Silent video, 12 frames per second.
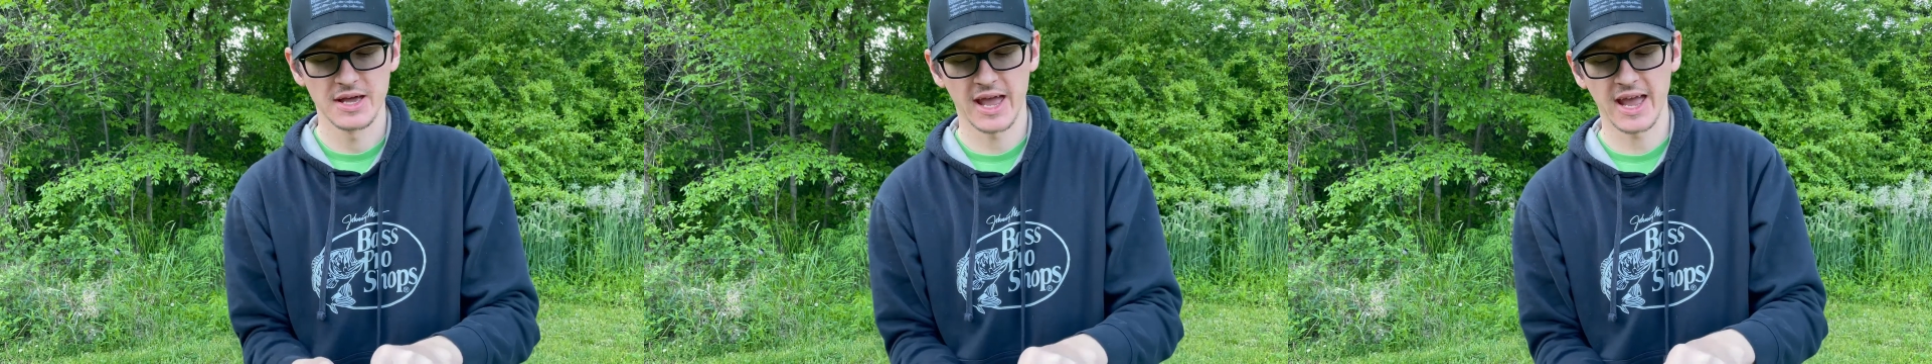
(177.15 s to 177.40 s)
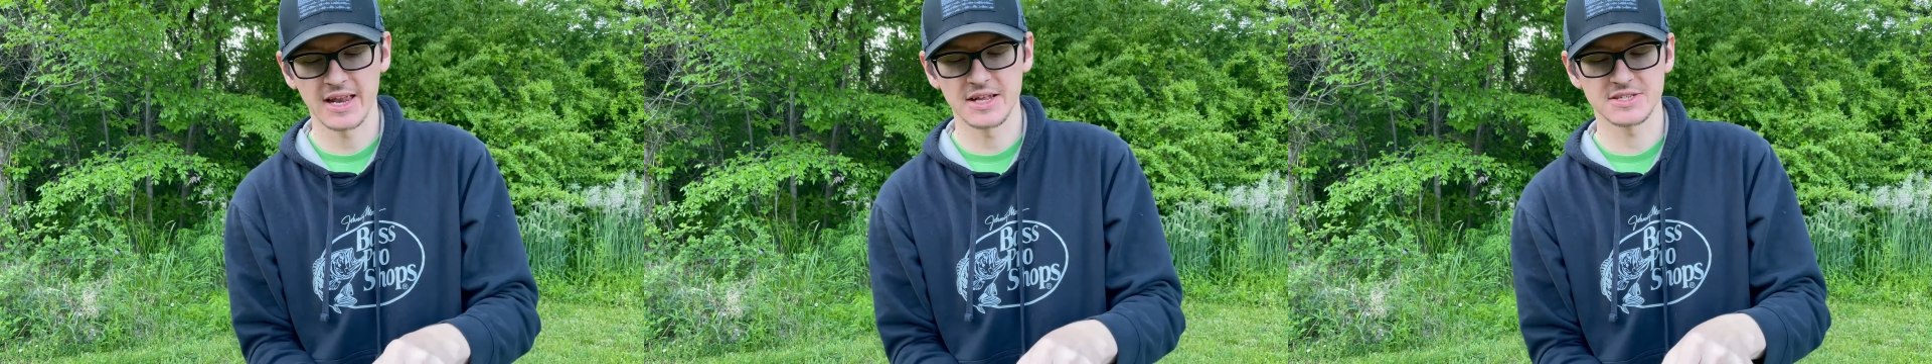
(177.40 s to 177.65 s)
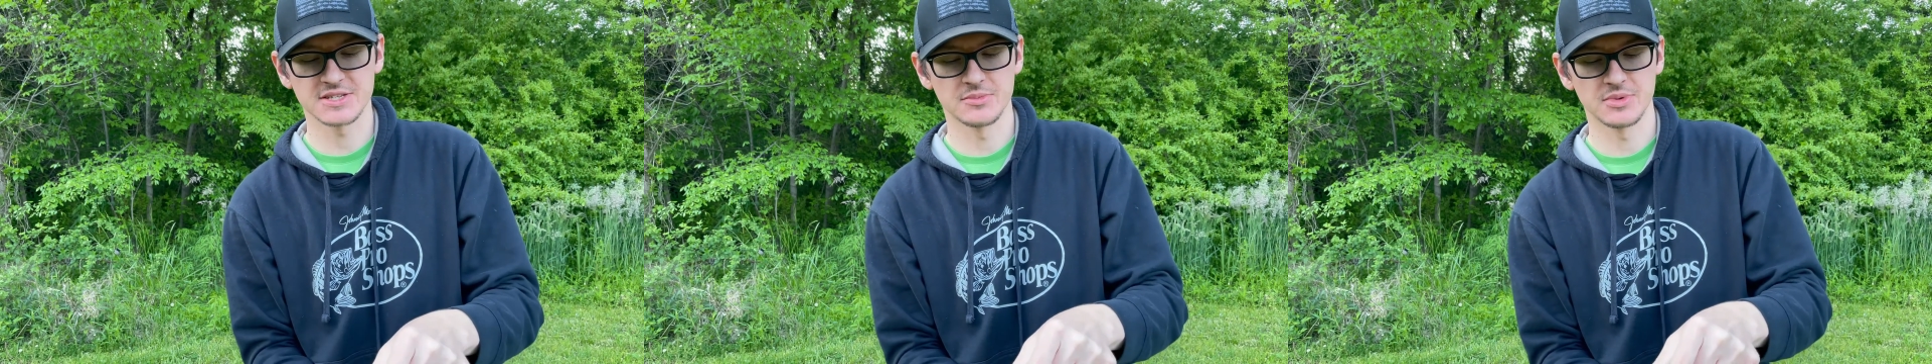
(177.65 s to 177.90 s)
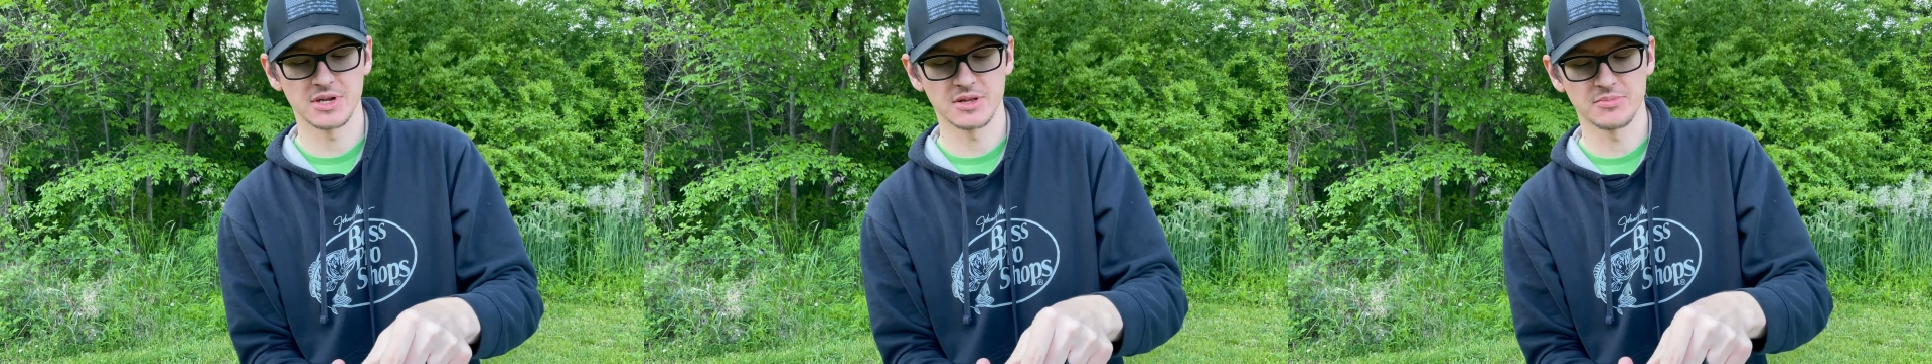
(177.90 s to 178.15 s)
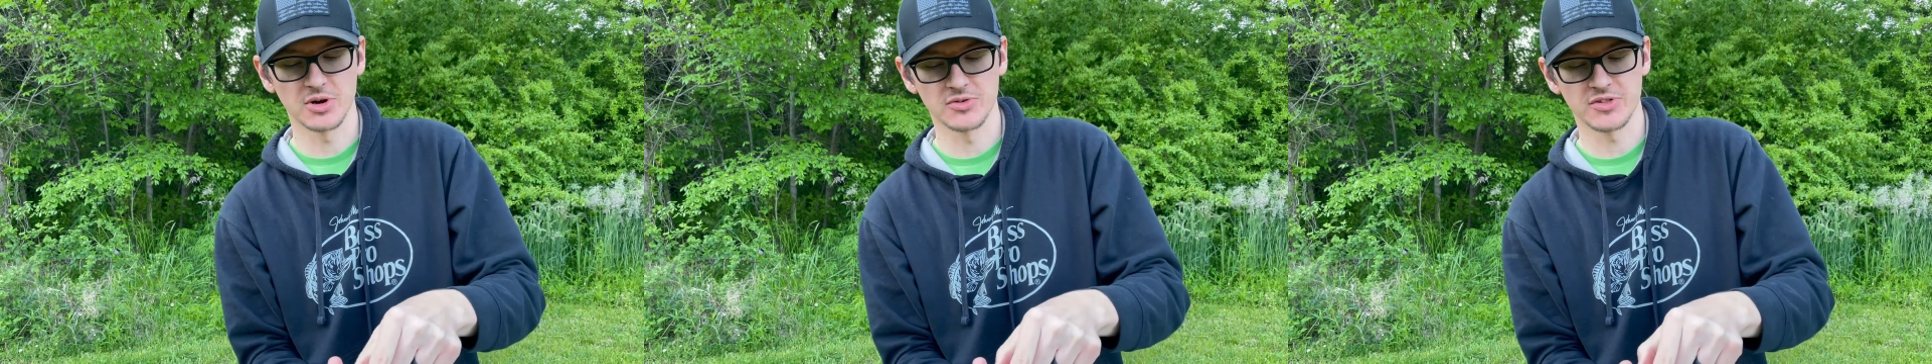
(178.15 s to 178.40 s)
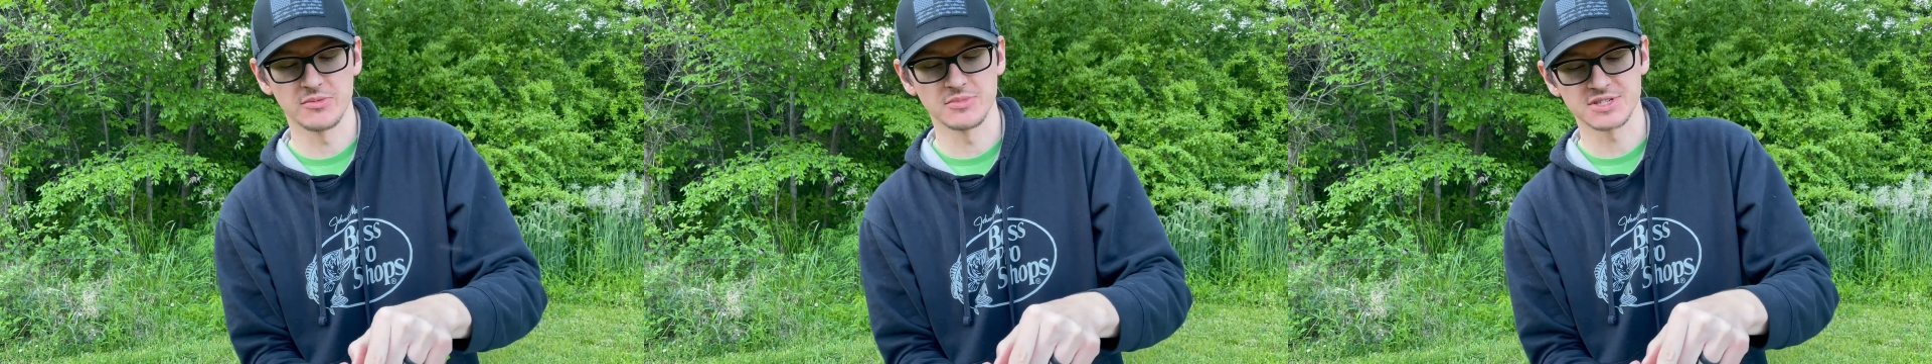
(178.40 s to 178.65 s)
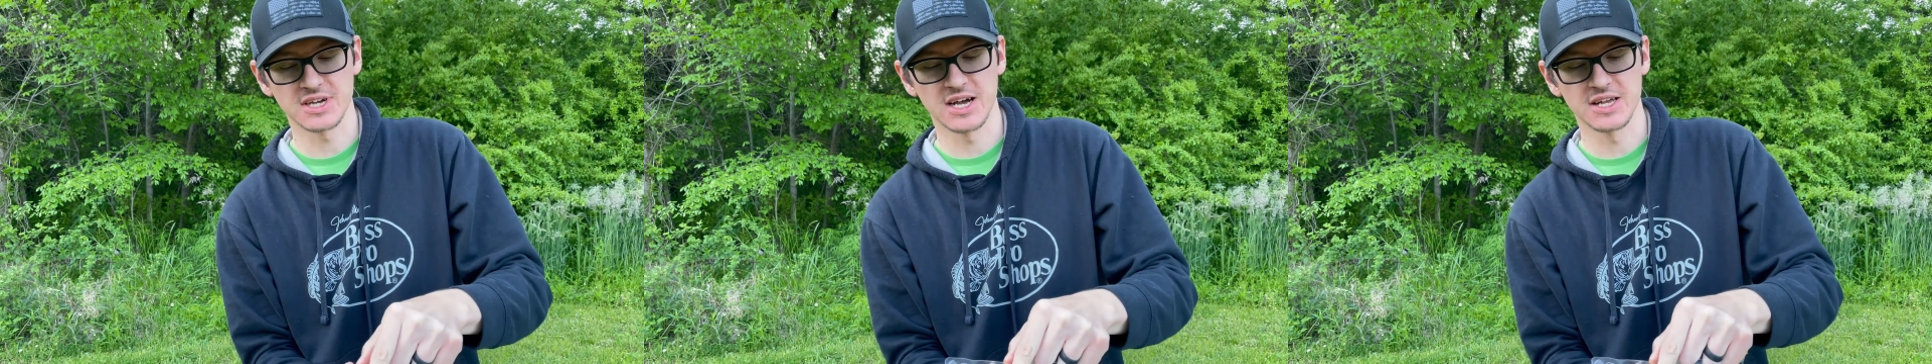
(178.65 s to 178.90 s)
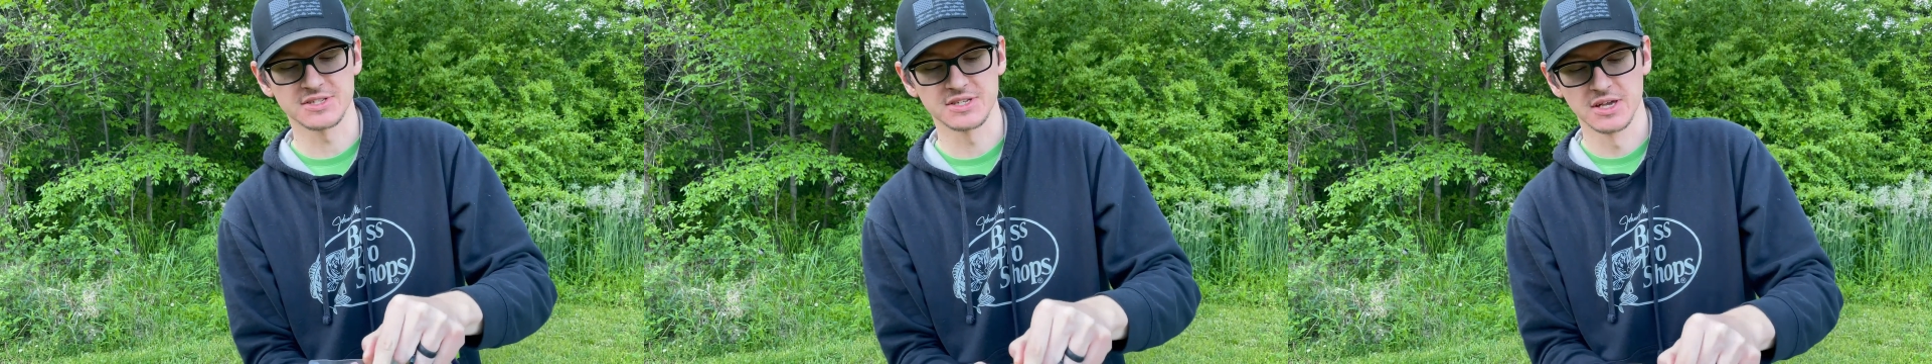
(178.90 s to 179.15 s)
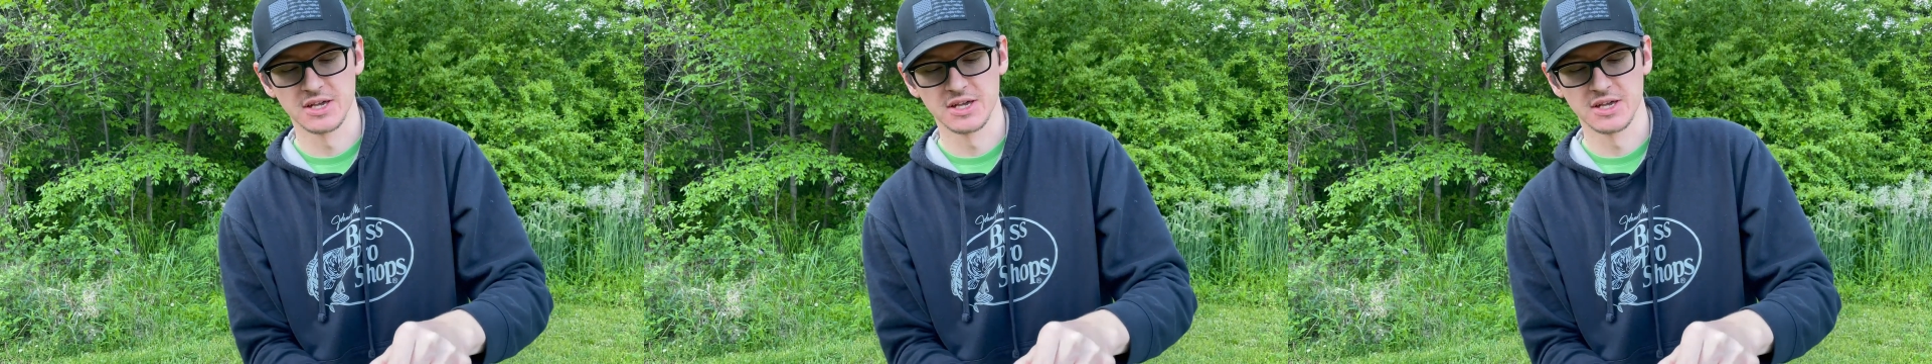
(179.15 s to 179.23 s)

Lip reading: handed somebody both on, besides,